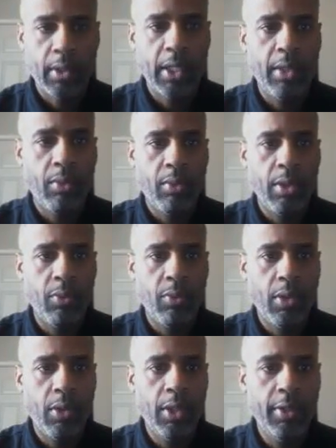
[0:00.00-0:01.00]

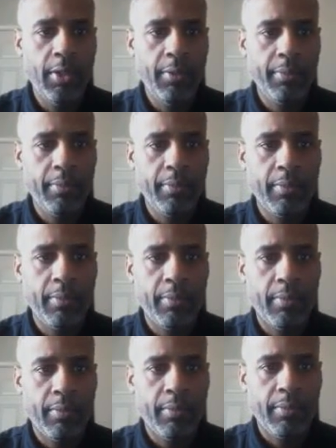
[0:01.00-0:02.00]
81.1,
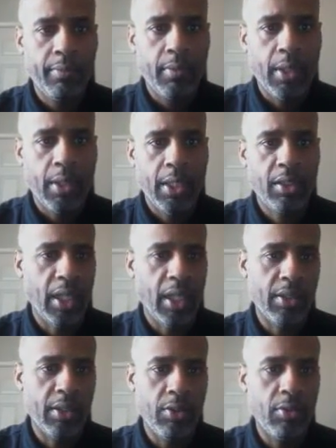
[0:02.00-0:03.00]
and I just
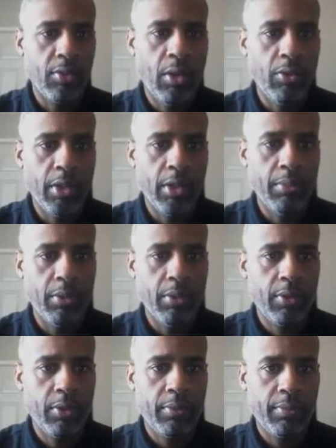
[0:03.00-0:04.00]
like to use whole
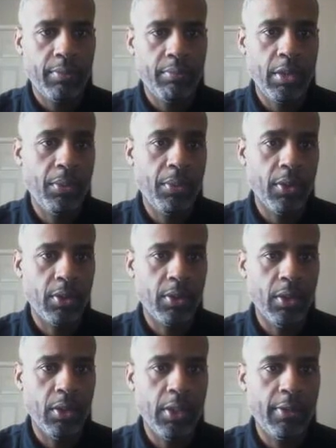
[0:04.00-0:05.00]
numbers, me
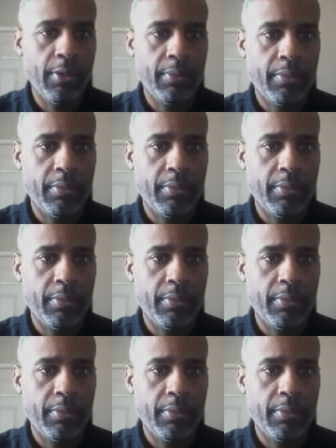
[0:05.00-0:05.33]
personally.